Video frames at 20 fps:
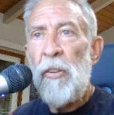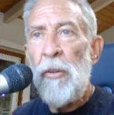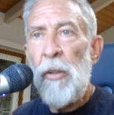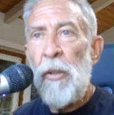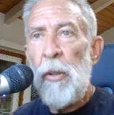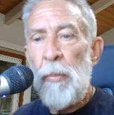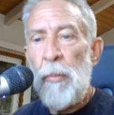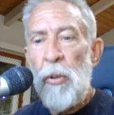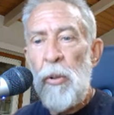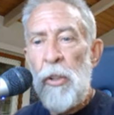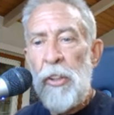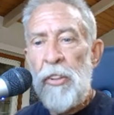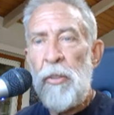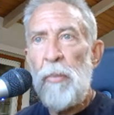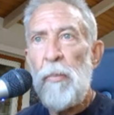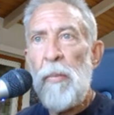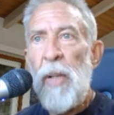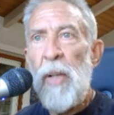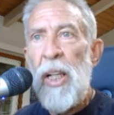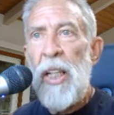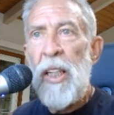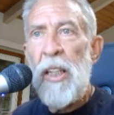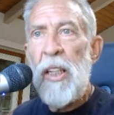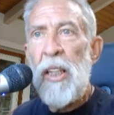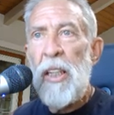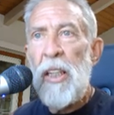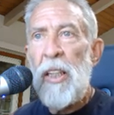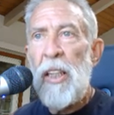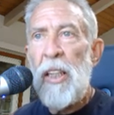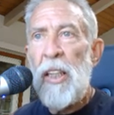The reports
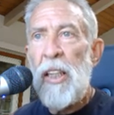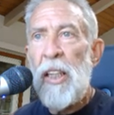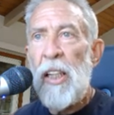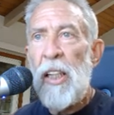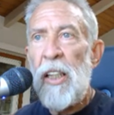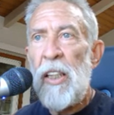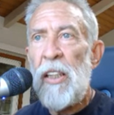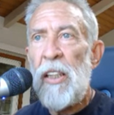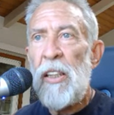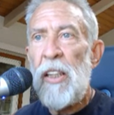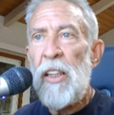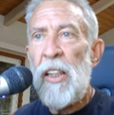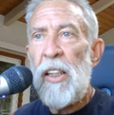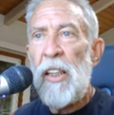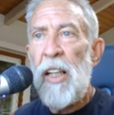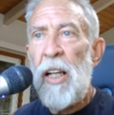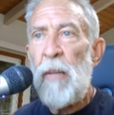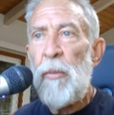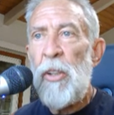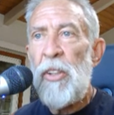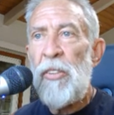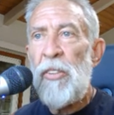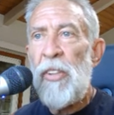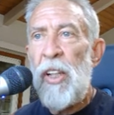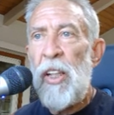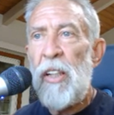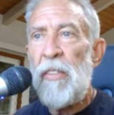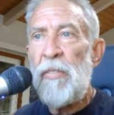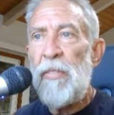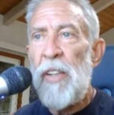might indicate that common
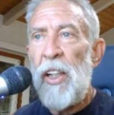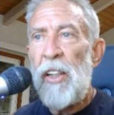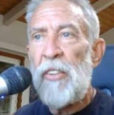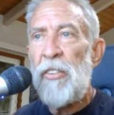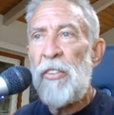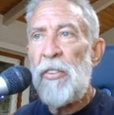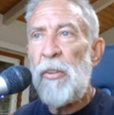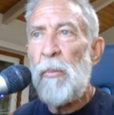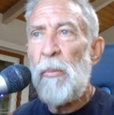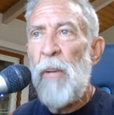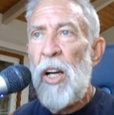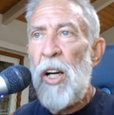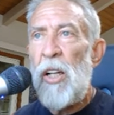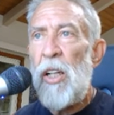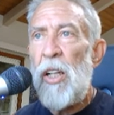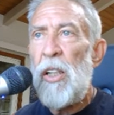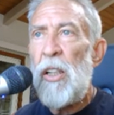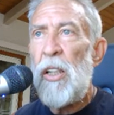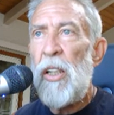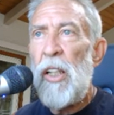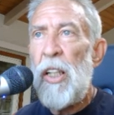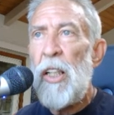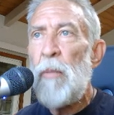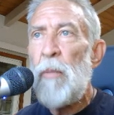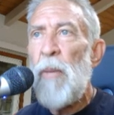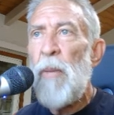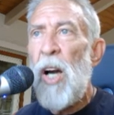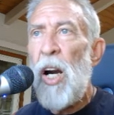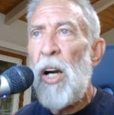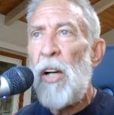side effects from
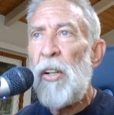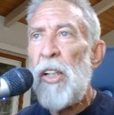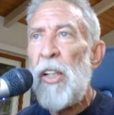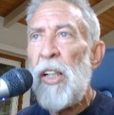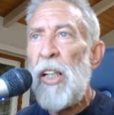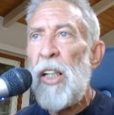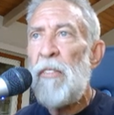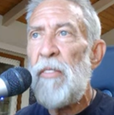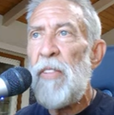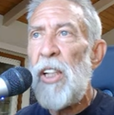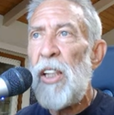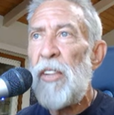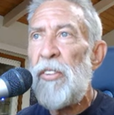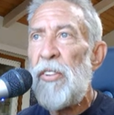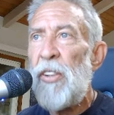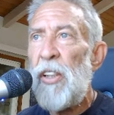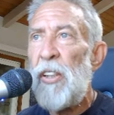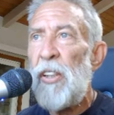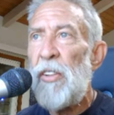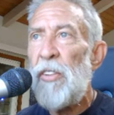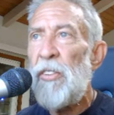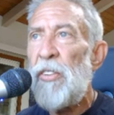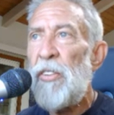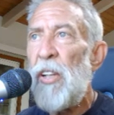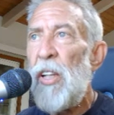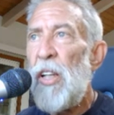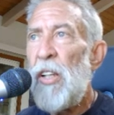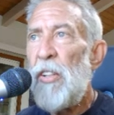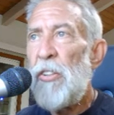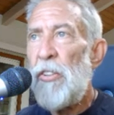mRNA
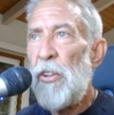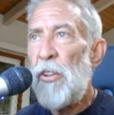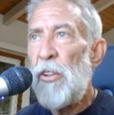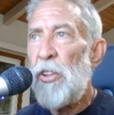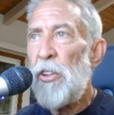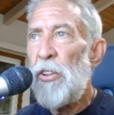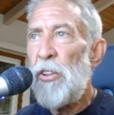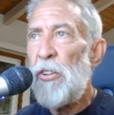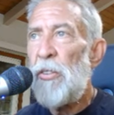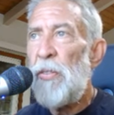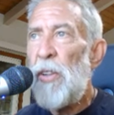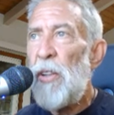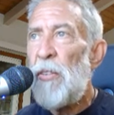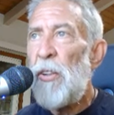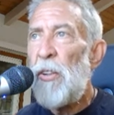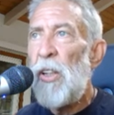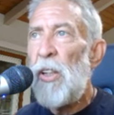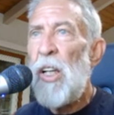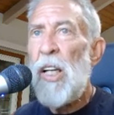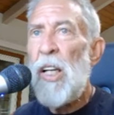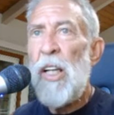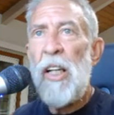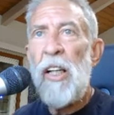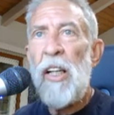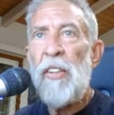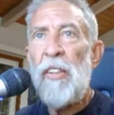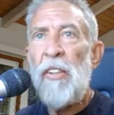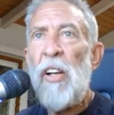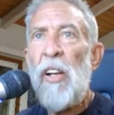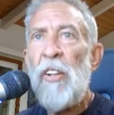vaccines, such as fever
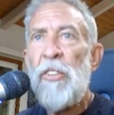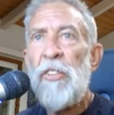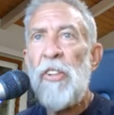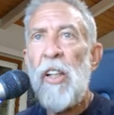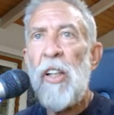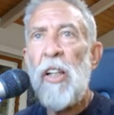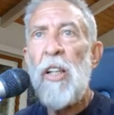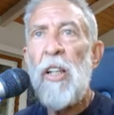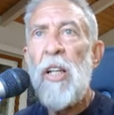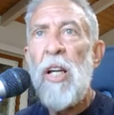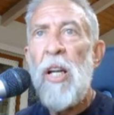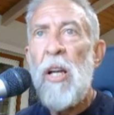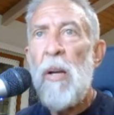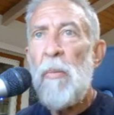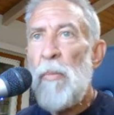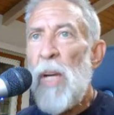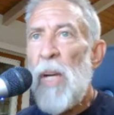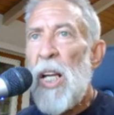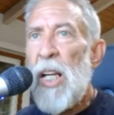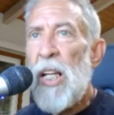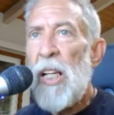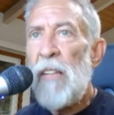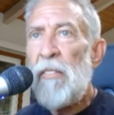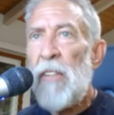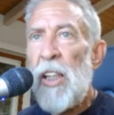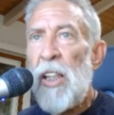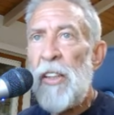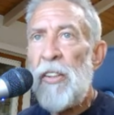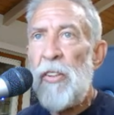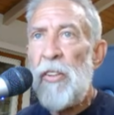and nausea, may
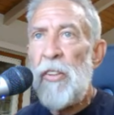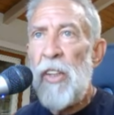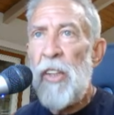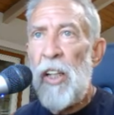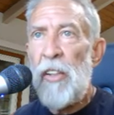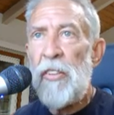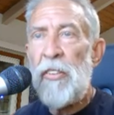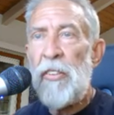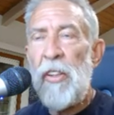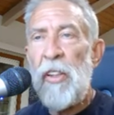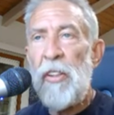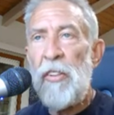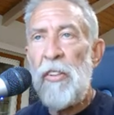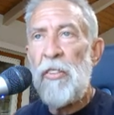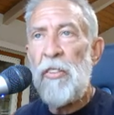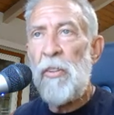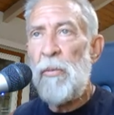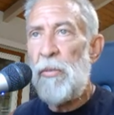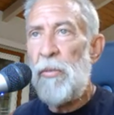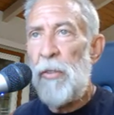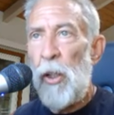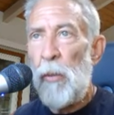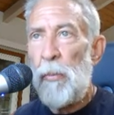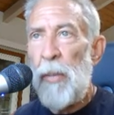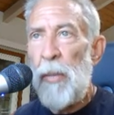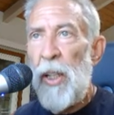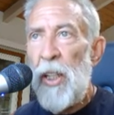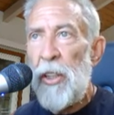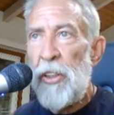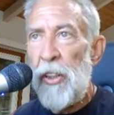have led to deaths in some
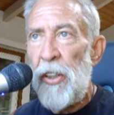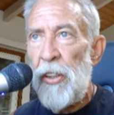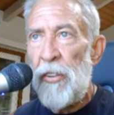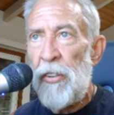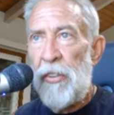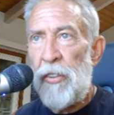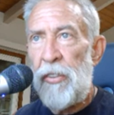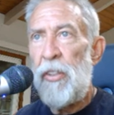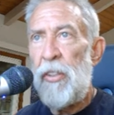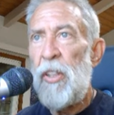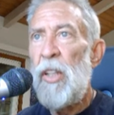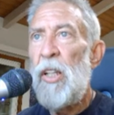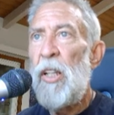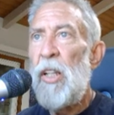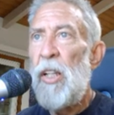frail patients.